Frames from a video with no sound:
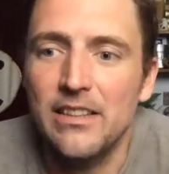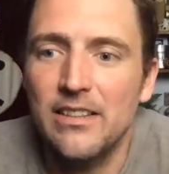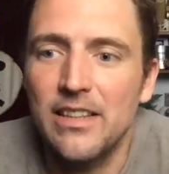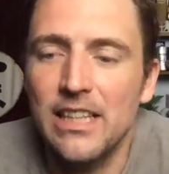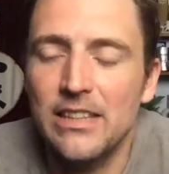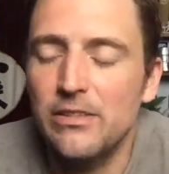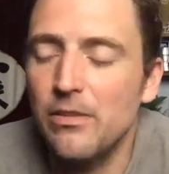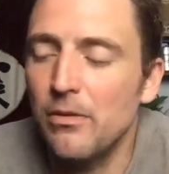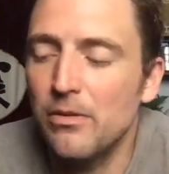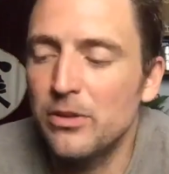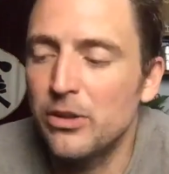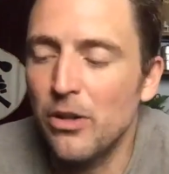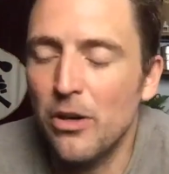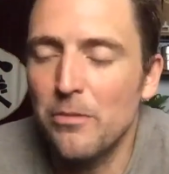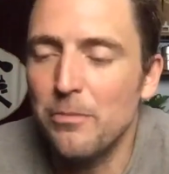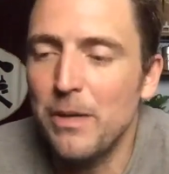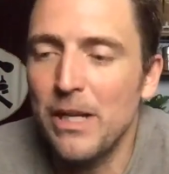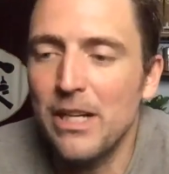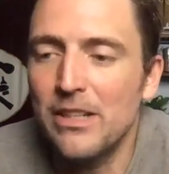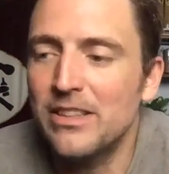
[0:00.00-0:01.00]
Like
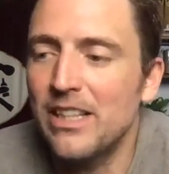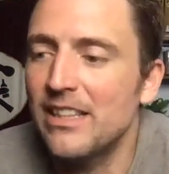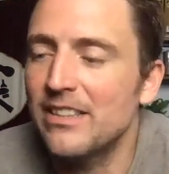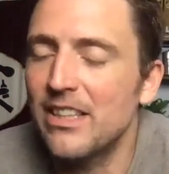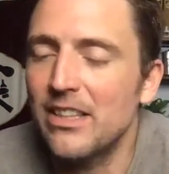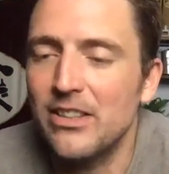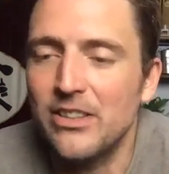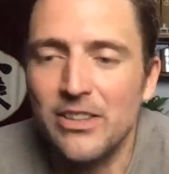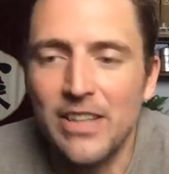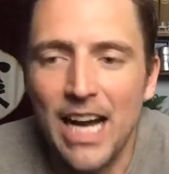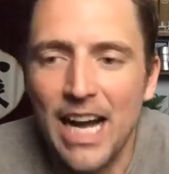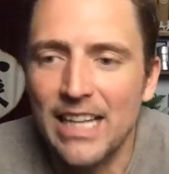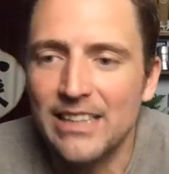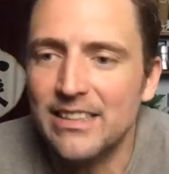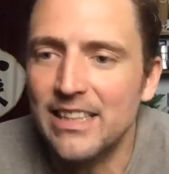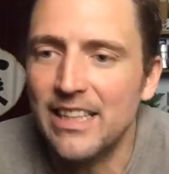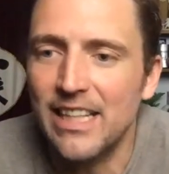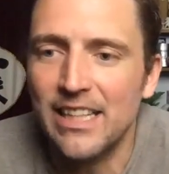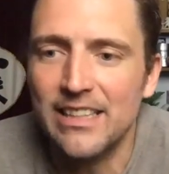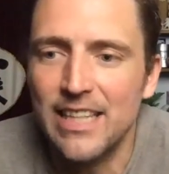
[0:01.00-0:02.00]
Jordan Peterson is a
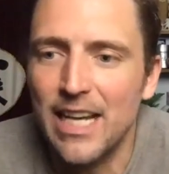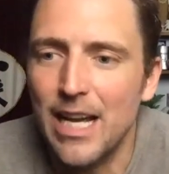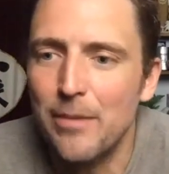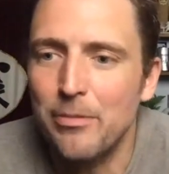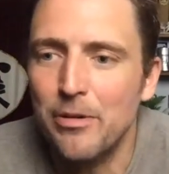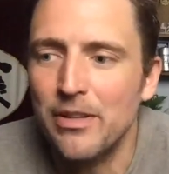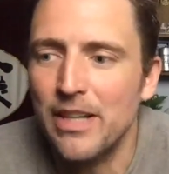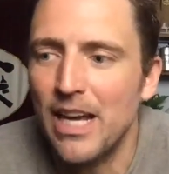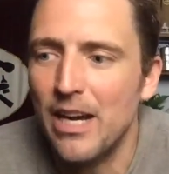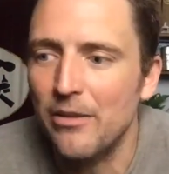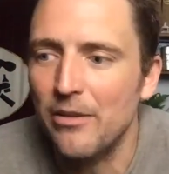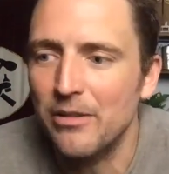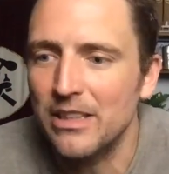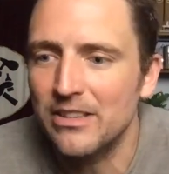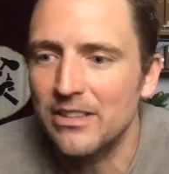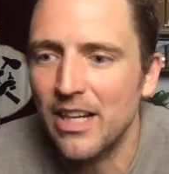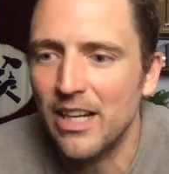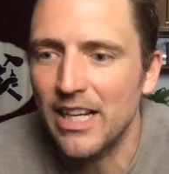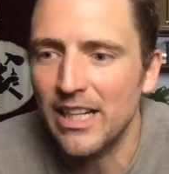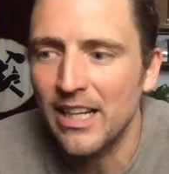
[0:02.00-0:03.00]
classic example of that, when
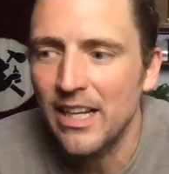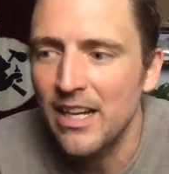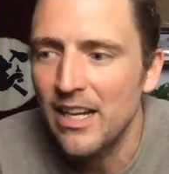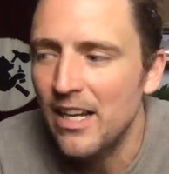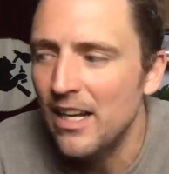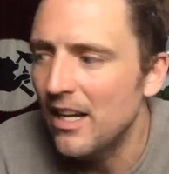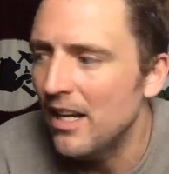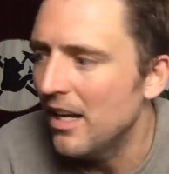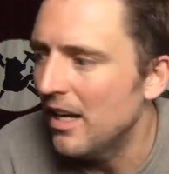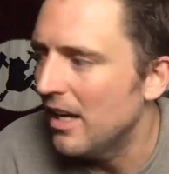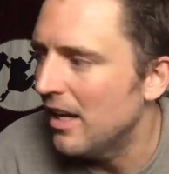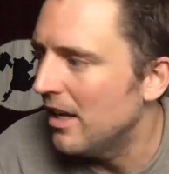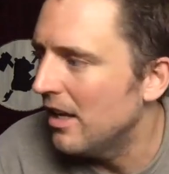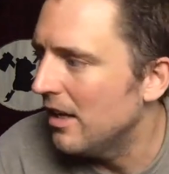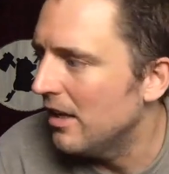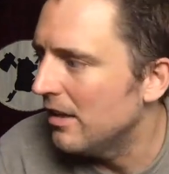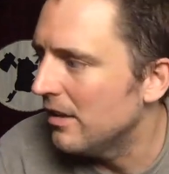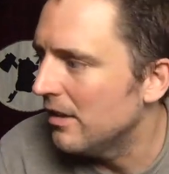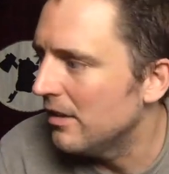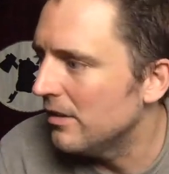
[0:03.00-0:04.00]
he's like,
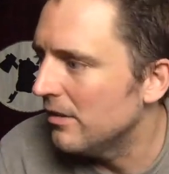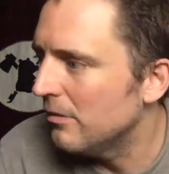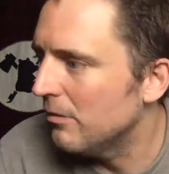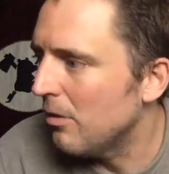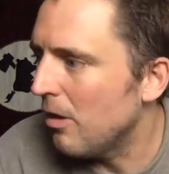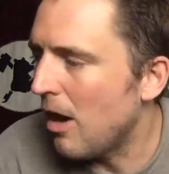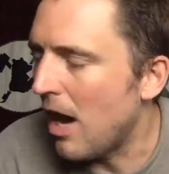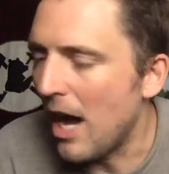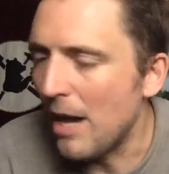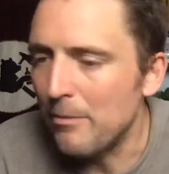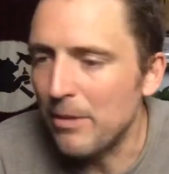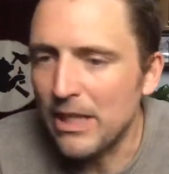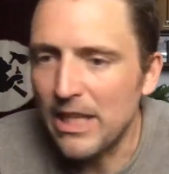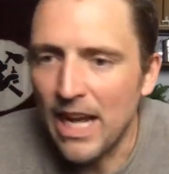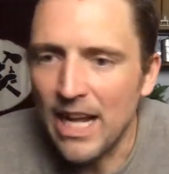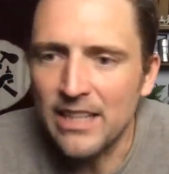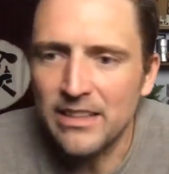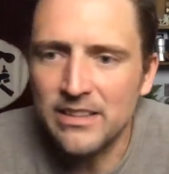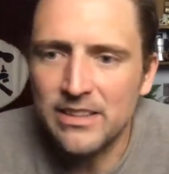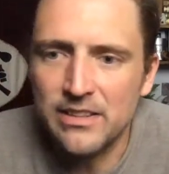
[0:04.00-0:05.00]
well, I'm
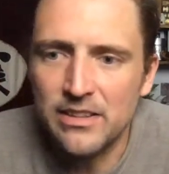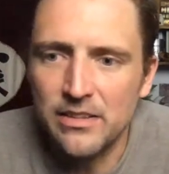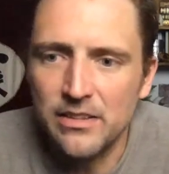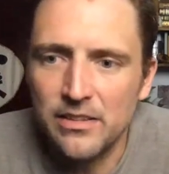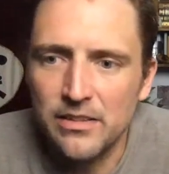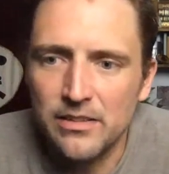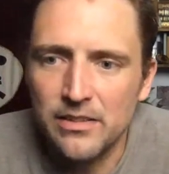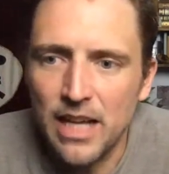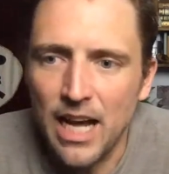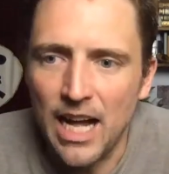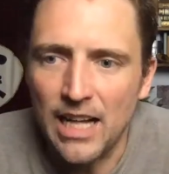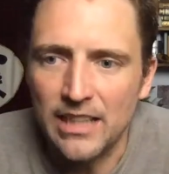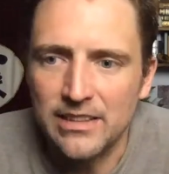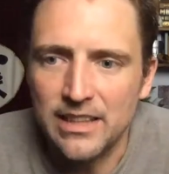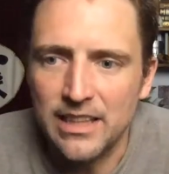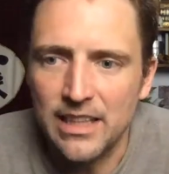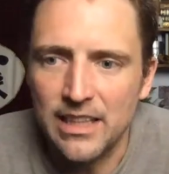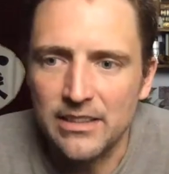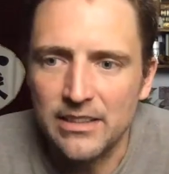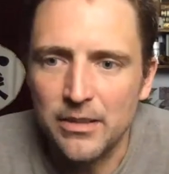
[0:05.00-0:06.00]
against
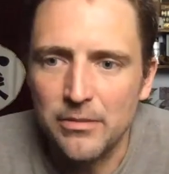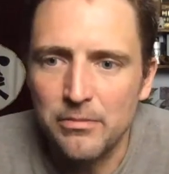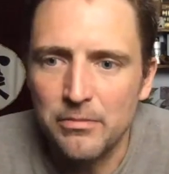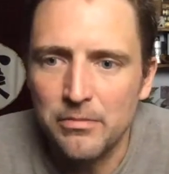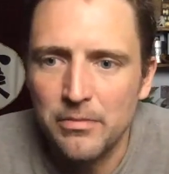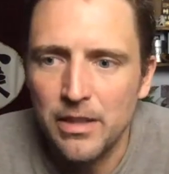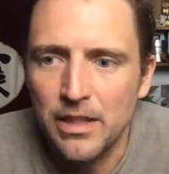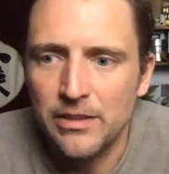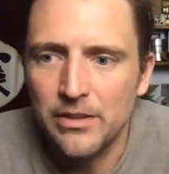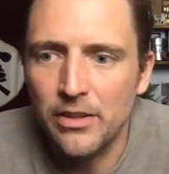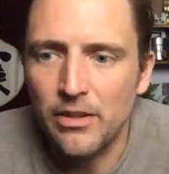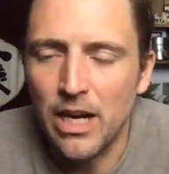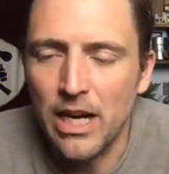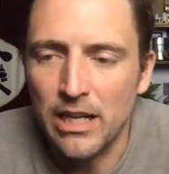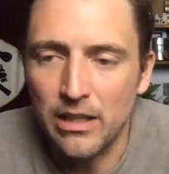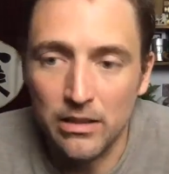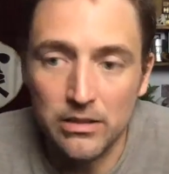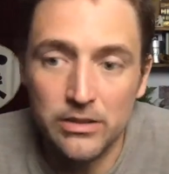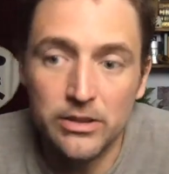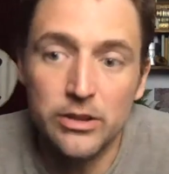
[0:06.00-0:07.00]
Nazism. And they're
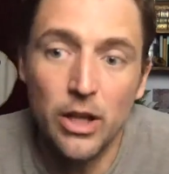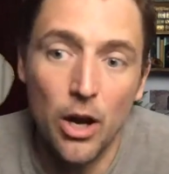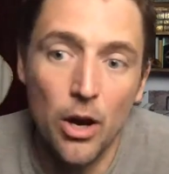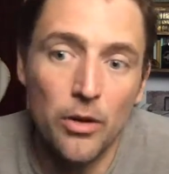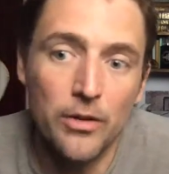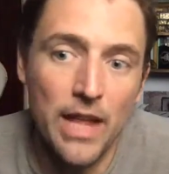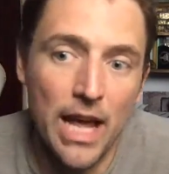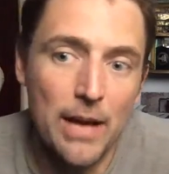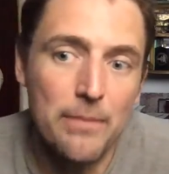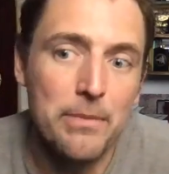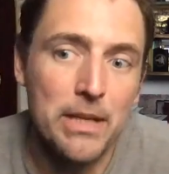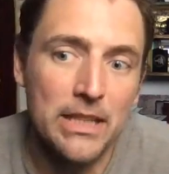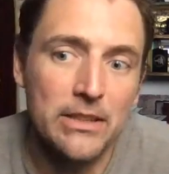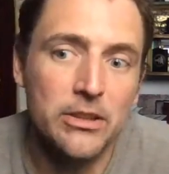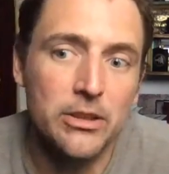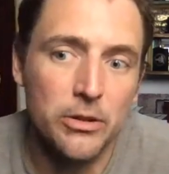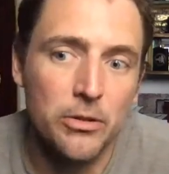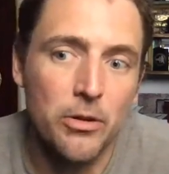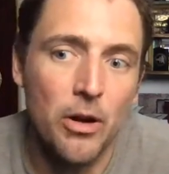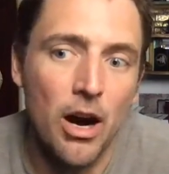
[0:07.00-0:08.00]
like, so that
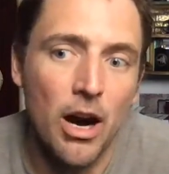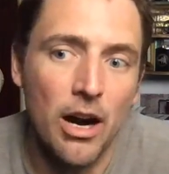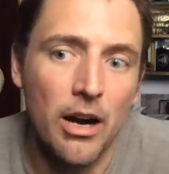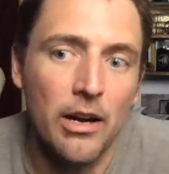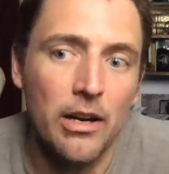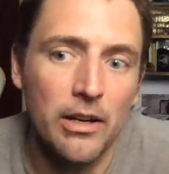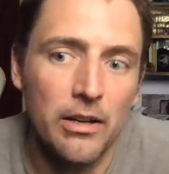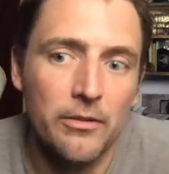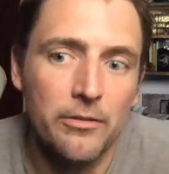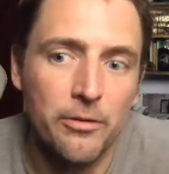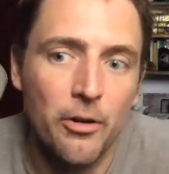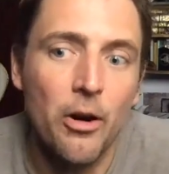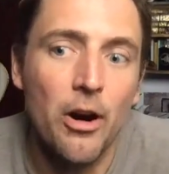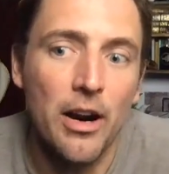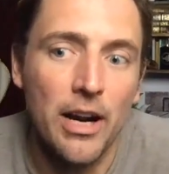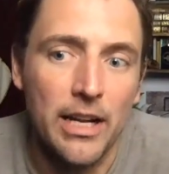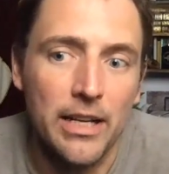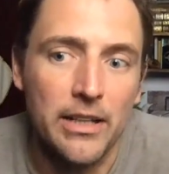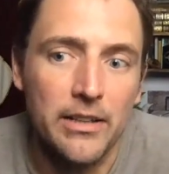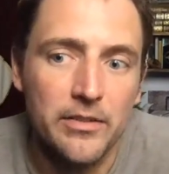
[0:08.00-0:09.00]
means you are for
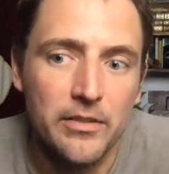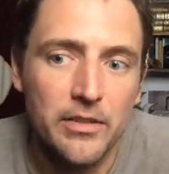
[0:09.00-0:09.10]
it.